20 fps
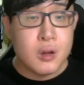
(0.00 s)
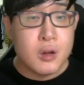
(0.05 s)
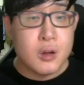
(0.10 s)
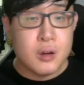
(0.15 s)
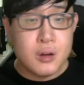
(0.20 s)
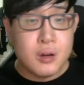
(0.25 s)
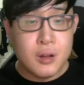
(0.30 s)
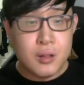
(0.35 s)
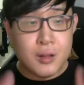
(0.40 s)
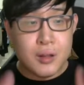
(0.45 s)

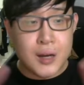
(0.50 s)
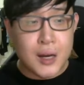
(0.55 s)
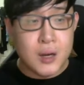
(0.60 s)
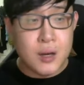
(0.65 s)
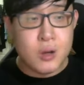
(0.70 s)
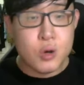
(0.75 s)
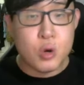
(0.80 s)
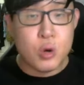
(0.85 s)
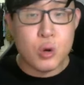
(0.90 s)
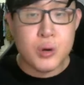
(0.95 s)
This
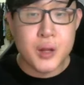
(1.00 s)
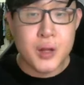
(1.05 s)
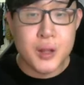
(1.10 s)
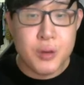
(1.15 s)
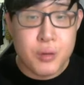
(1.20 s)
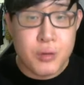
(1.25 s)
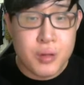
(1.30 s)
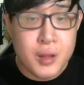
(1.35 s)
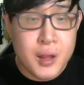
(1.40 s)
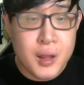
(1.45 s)
color code that
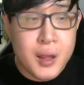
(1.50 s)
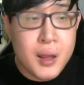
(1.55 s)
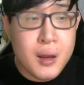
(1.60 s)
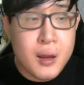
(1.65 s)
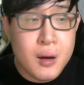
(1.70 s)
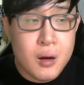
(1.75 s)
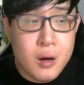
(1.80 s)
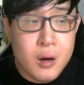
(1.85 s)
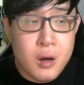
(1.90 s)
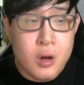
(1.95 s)
you see
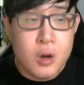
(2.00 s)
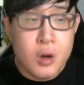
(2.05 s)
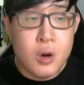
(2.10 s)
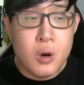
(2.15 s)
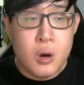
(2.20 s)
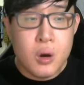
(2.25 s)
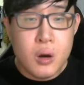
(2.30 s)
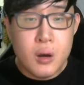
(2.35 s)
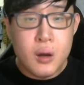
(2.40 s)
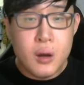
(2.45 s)
here,
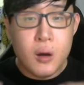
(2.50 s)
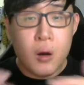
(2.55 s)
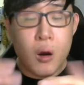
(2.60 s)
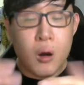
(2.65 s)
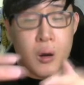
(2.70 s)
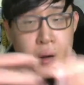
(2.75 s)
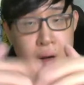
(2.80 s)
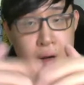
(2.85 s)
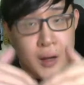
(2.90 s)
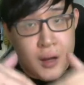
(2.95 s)

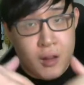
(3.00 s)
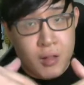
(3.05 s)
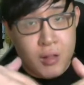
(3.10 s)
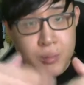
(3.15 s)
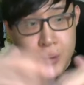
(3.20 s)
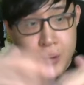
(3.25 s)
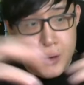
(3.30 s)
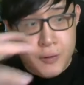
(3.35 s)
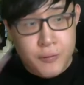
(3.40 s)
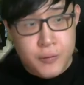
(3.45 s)
organized
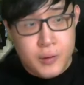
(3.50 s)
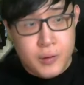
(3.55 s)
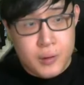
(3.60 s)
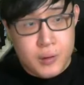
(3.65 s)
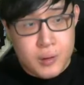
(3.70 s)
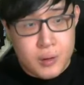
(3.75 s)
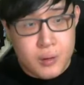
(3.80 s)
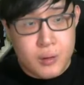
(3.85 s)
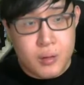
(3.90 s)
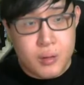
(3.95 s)
by
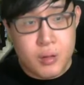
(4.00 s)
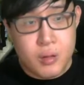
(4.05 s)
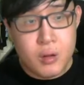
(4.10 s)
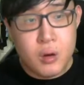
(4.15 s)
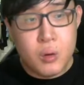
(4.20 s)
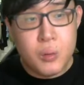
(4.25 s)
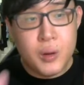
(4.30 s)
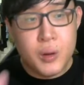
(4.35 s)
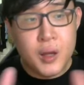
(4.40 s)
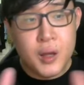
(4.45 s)
filters,
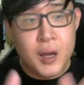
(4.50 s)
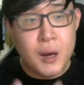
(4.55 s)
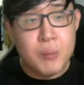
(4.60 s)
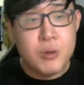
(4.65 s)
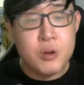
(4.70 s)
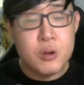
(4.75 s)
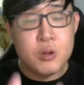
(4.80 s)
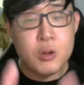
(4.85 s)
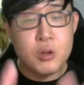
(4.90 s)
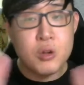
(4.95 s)
will help
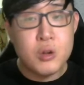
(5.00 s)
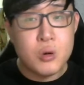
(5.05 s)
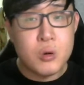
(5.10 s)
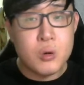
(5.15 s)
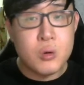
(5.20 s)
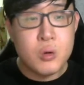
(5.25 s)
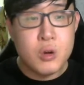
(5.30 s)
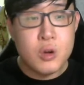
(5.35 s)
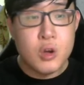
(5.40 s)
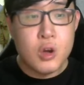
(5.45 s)
you to
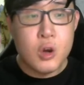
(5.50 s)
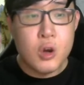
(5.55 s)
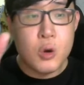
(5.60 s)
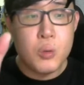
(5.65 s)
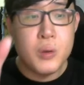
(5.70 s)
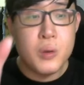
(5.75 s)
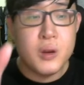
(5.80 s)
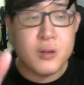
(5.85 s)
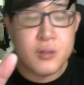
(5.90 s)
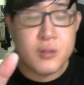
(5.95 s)
know
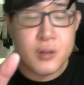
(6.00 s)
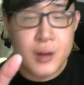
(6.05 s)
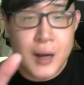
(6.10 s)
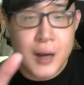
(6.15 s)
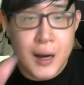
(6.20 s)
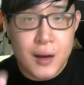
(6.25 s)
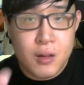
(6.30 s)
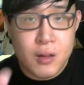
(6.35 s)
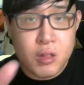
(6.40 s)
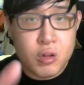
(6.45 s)
which
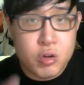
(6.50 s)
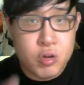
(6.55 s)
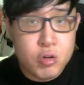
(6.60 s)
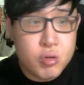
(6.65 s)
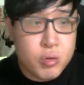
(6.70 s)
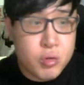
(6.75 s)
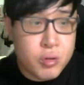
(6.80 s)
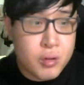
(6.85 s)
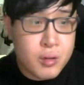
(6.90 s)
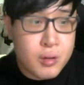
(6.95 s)
cards to
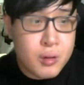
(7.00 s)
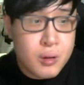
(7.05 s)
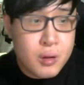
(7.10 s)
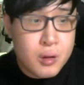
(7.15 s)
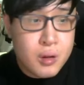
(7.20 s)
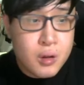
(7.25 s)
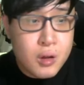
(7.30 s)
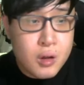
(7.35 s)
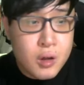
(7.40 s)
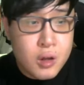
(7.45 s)
choose.
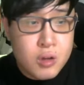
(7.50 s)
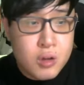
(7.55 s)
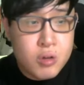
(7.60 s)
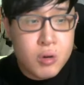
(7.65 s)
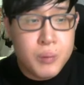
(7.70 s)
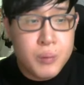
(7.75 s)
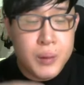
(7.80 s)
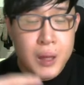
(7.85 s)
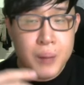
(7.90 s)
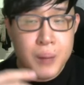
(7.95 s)
You
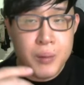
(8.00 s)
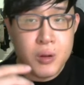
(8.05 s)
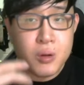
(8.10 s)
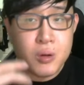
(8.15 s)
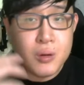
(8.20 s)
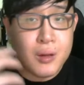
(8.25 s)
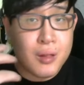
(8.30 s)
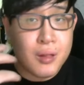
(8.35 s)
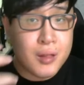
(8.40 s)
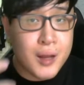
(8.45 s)
will be able to
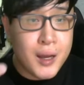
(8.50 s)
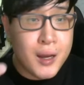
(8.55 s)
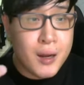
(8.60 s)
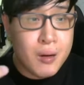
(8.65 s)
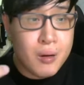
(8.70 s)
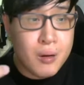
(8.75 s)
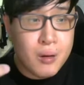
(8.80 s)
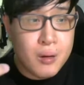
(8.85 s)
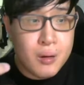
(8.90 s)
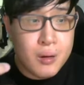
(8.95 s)
decide
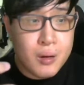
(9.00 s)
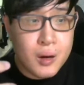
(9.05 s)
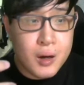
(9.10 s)
on